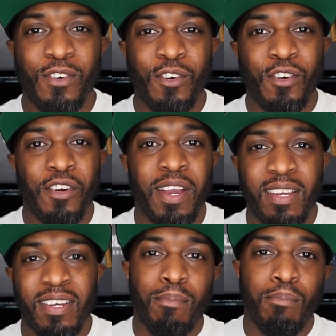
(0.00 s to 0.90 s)

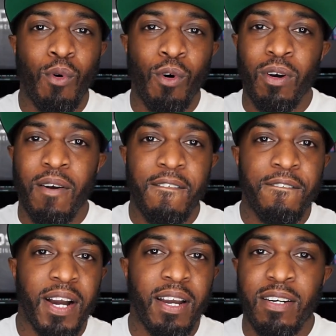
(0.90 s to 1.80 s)
create more
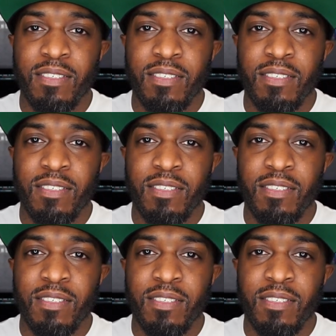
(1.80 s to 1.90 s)
fire.